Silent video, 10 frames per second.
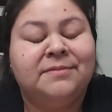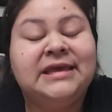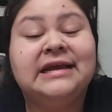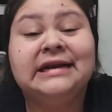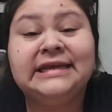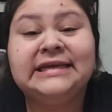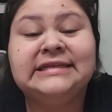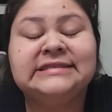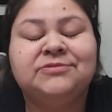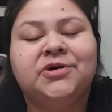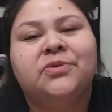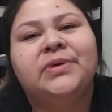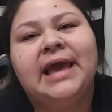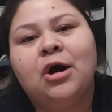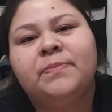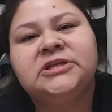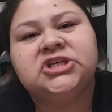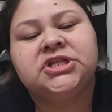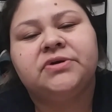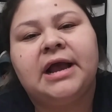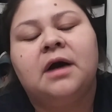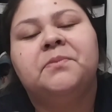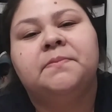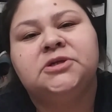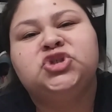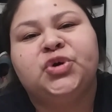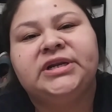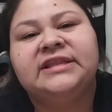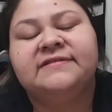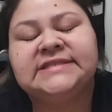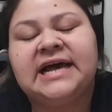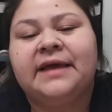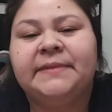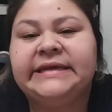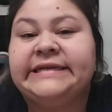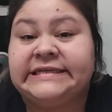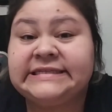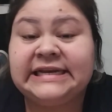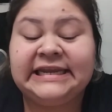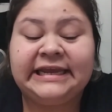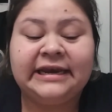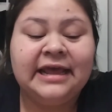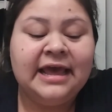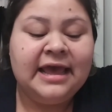He cleans, well, we help each other out, but majority of the time he does clean.